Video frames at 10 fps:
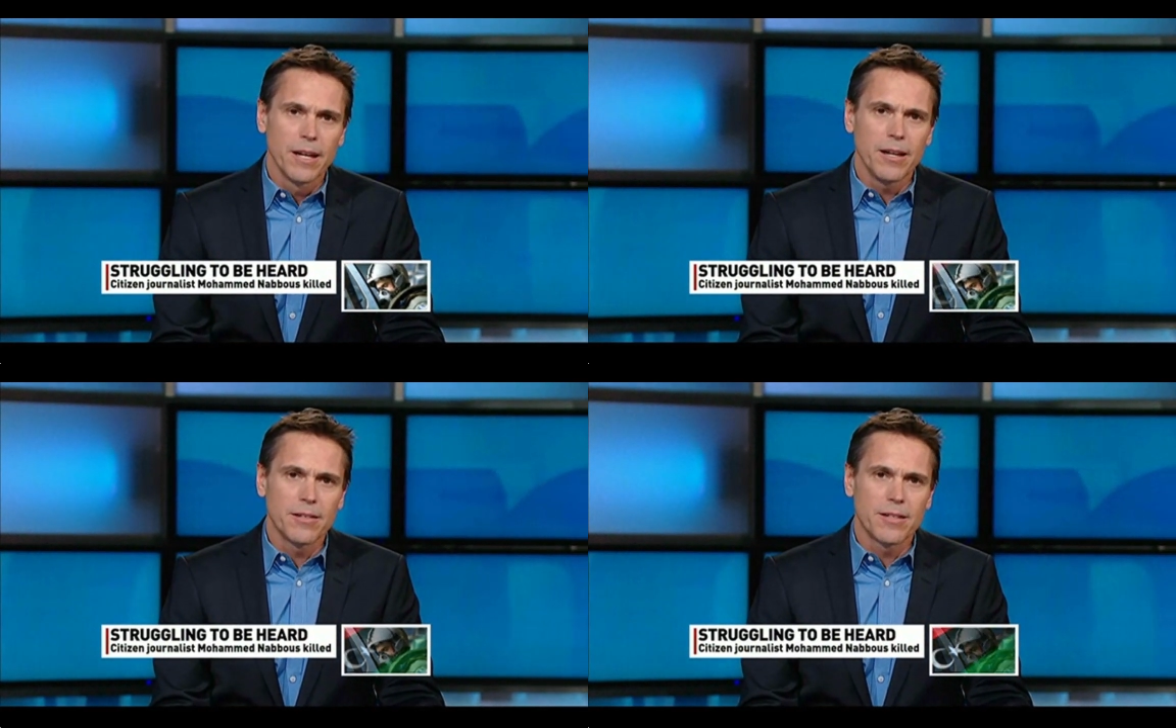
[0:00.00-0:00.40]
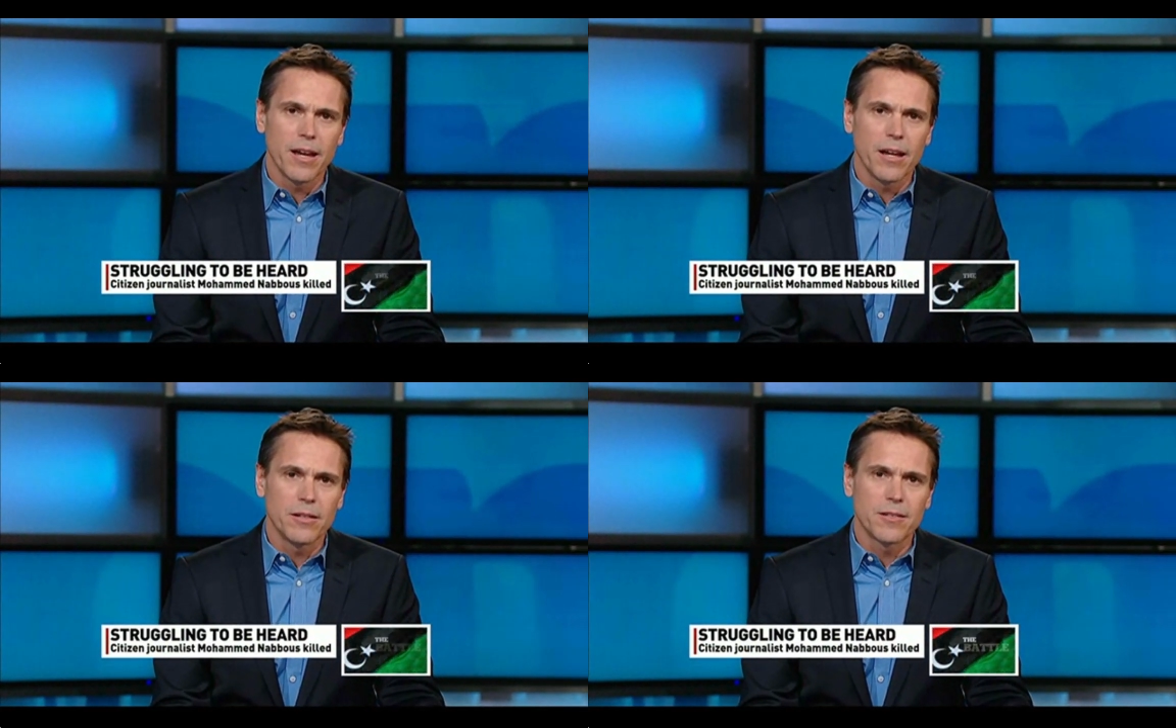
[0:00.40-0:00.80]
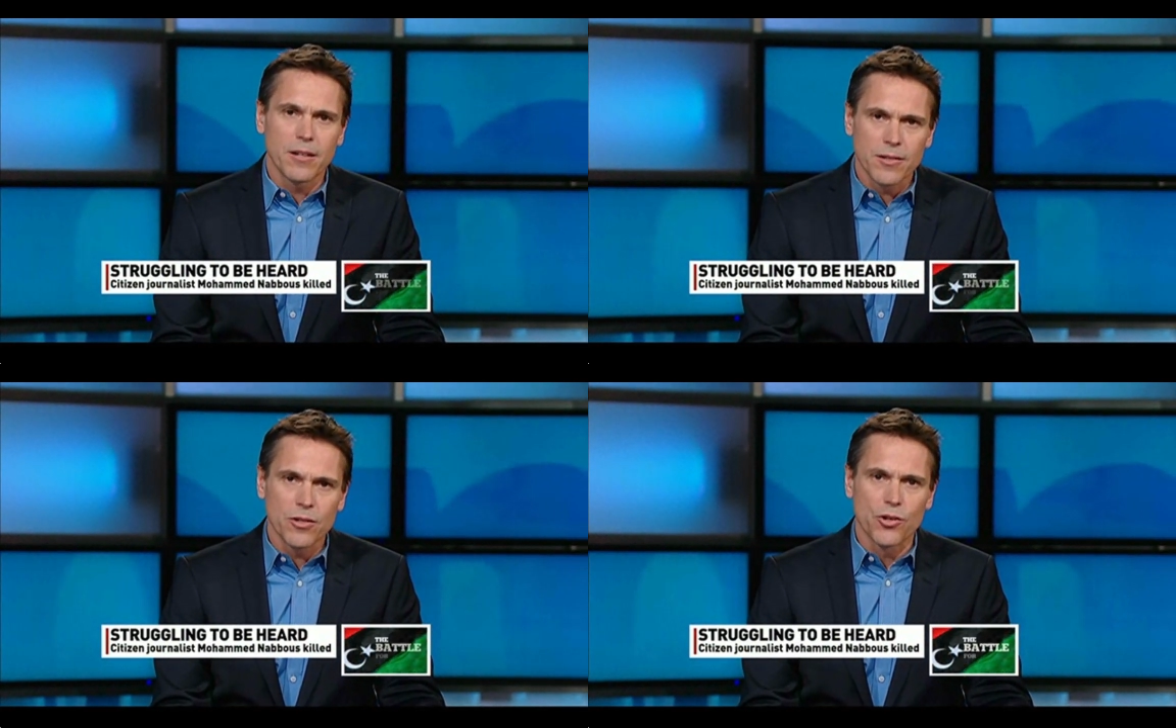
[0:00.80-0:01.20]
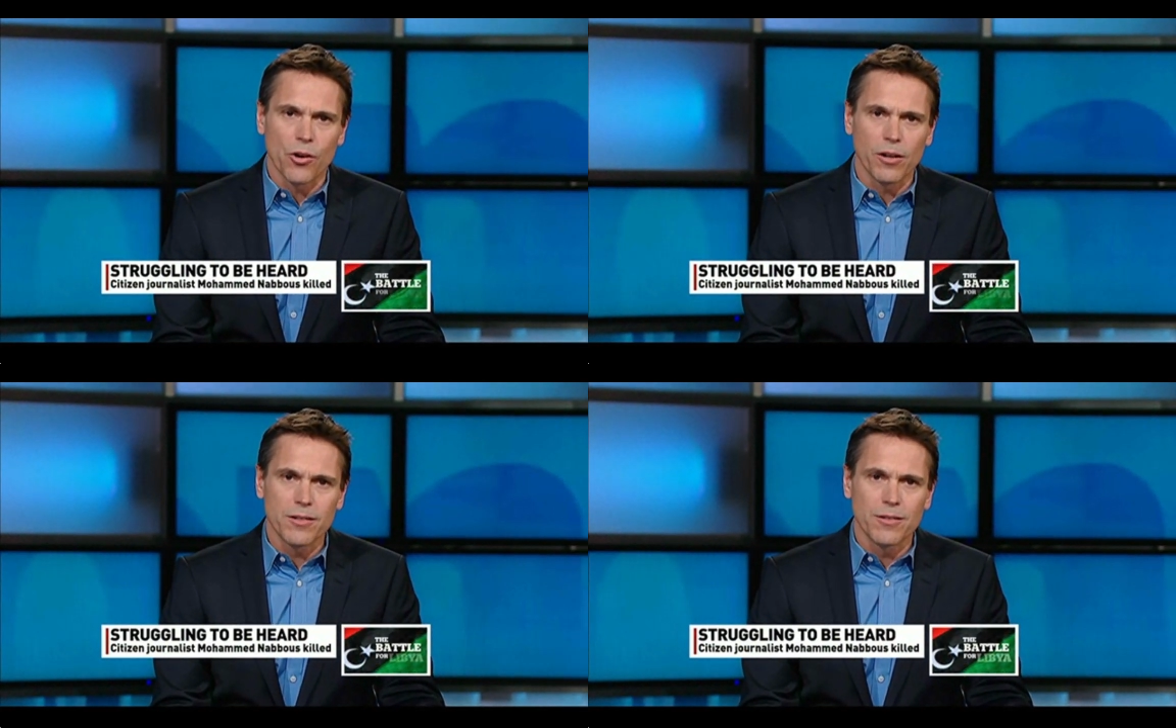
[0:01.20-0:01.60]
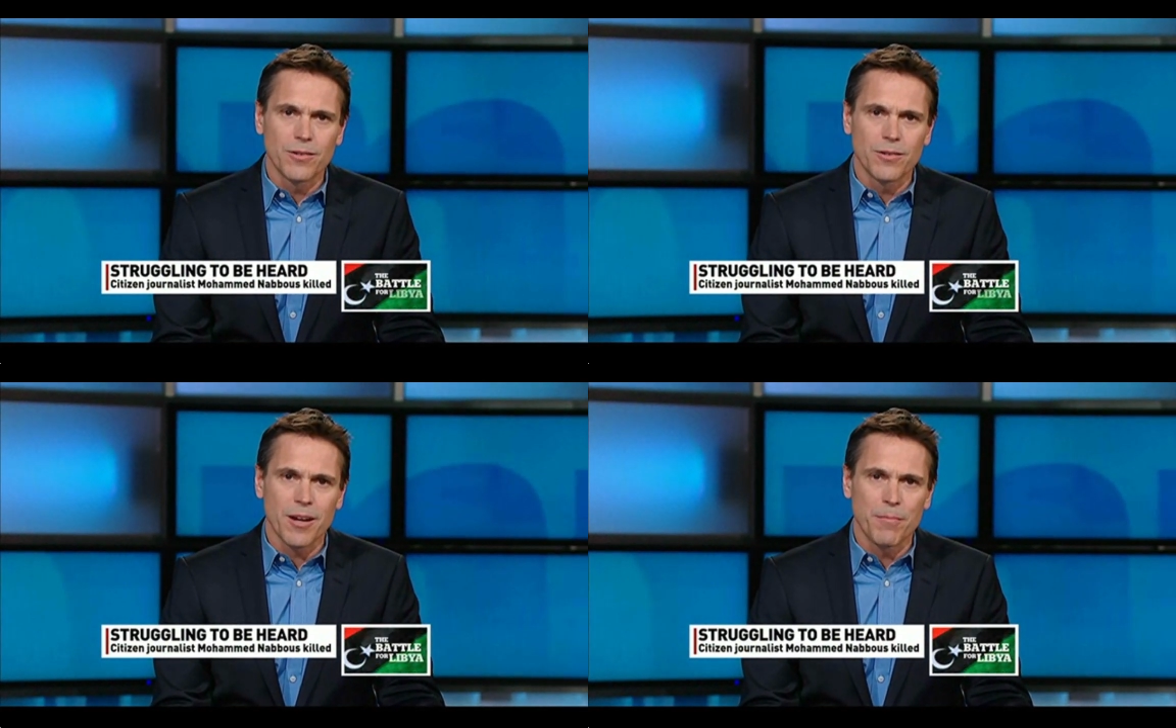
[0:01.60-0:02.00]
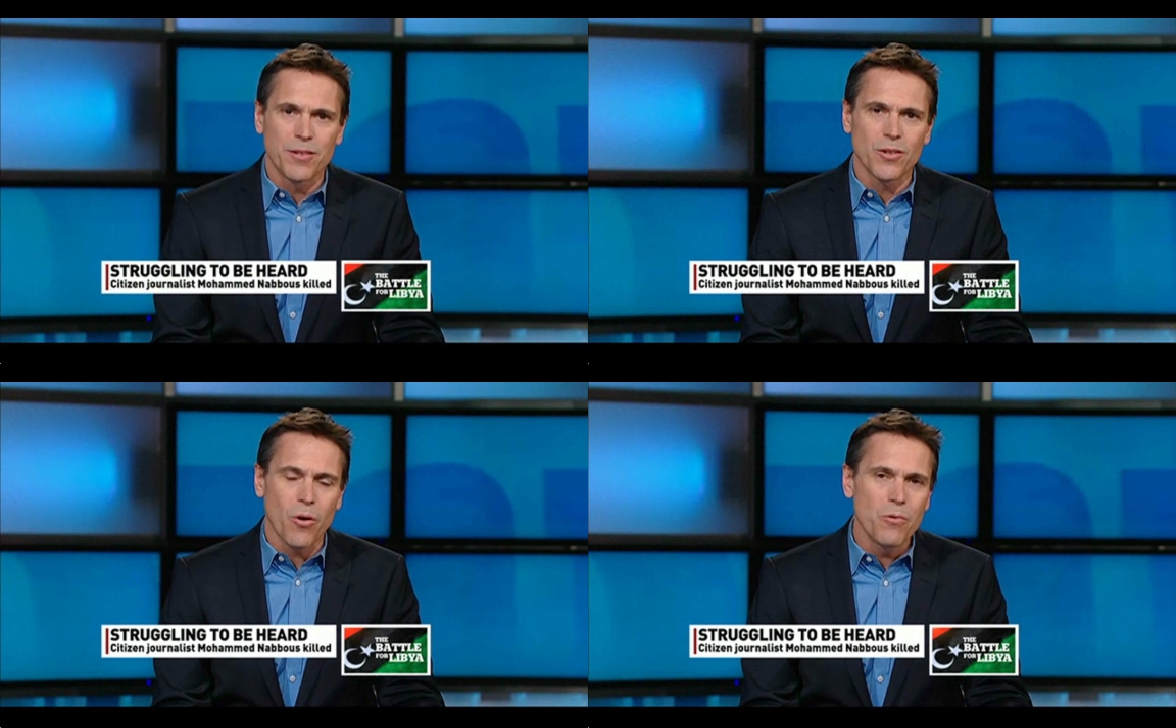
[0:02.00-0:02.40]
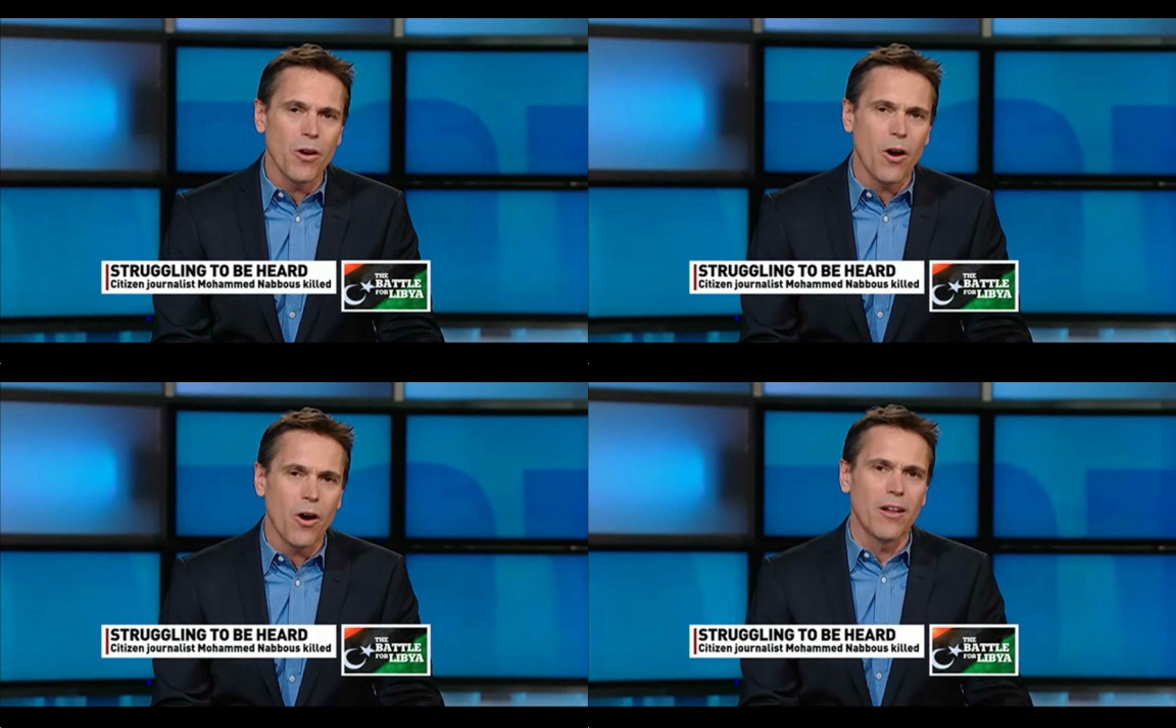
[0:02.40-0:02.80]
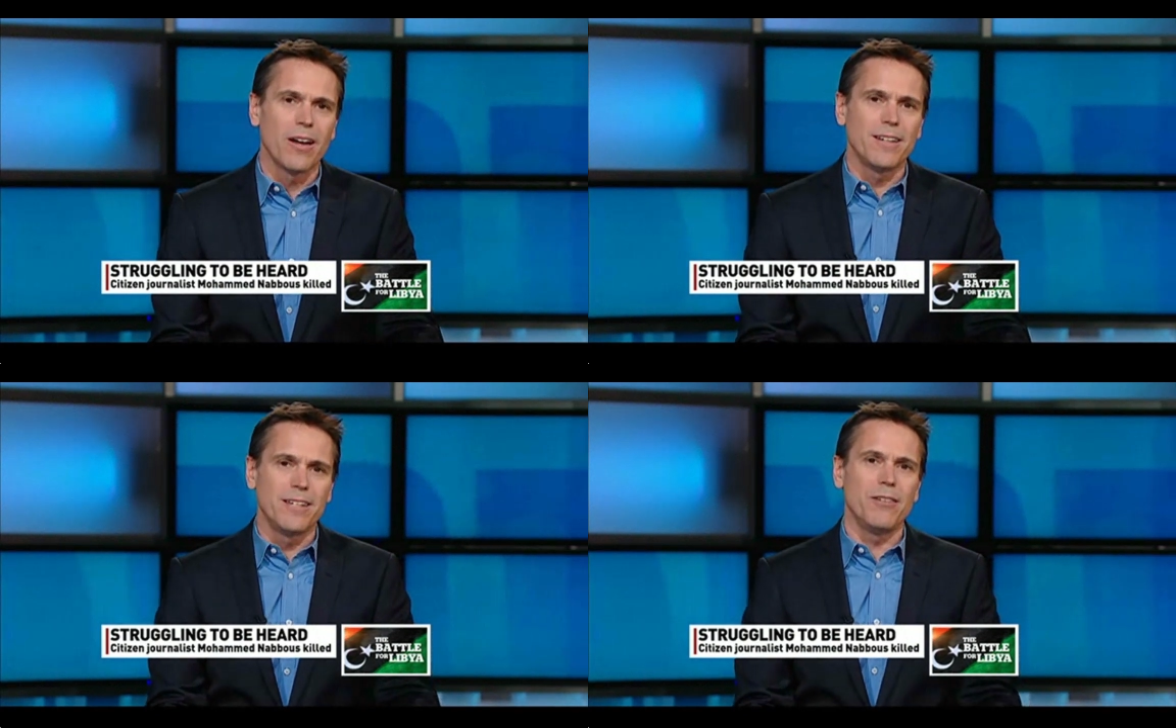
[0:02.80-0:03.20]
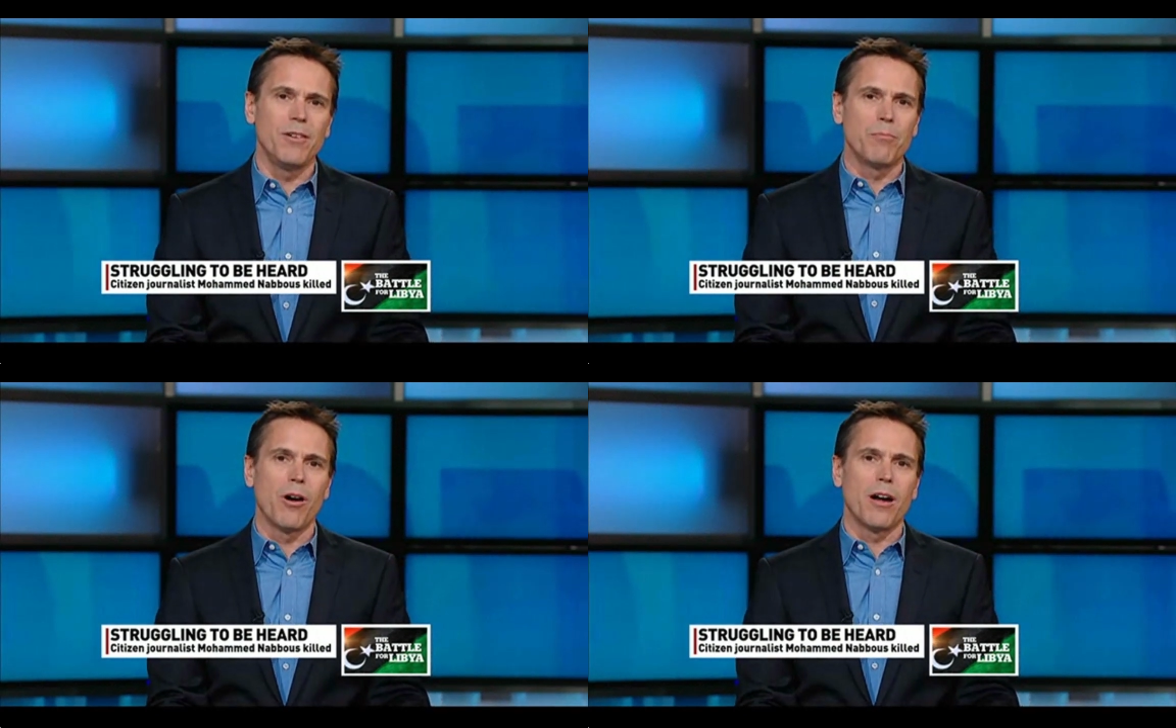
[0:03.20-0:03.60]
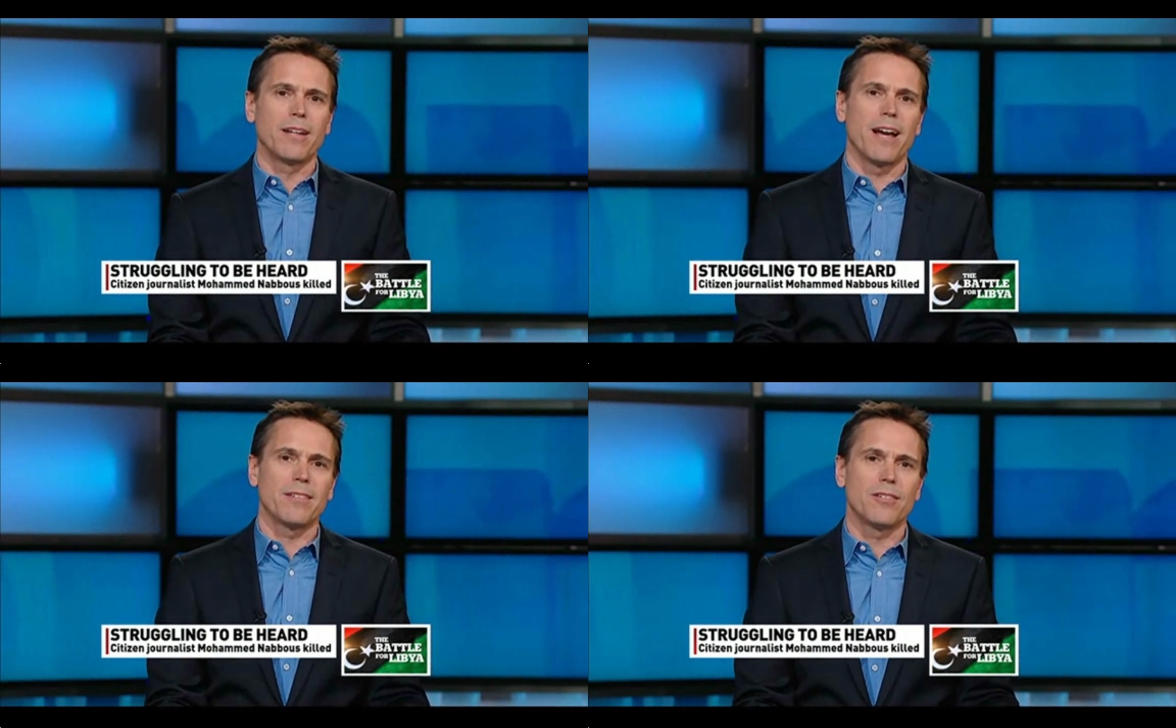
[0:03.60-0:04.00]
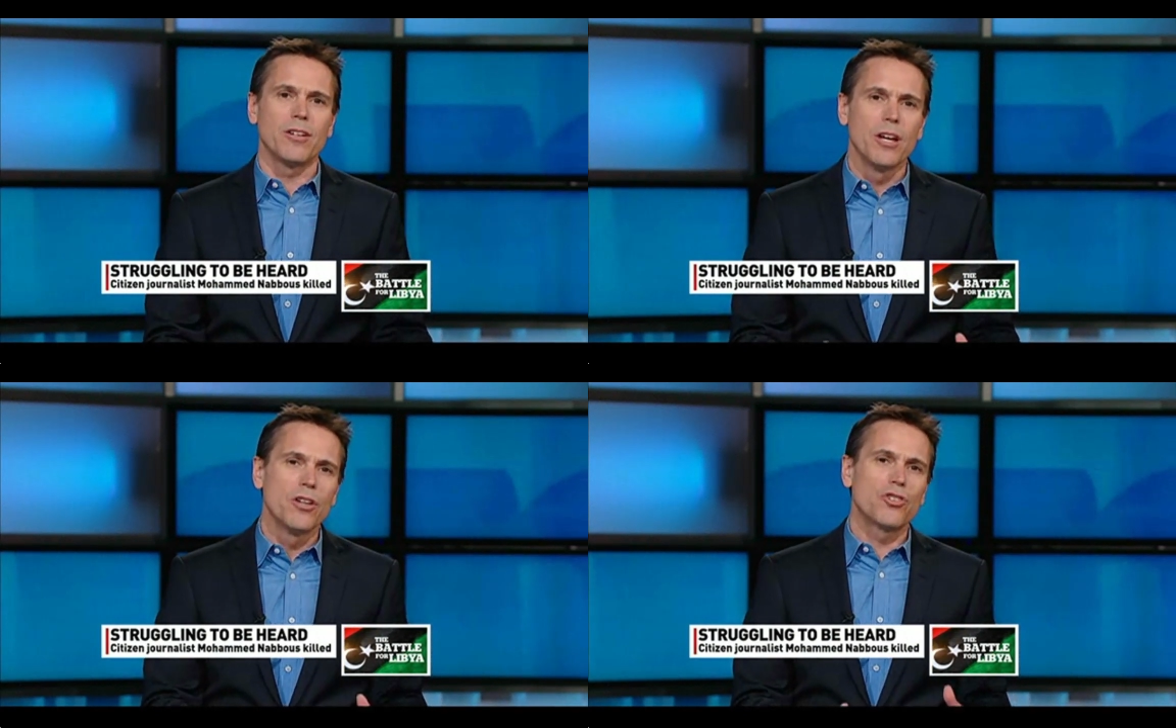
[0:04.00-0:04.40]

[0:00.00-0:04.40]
He's a citizen journalist who set up his own online T V broadcast to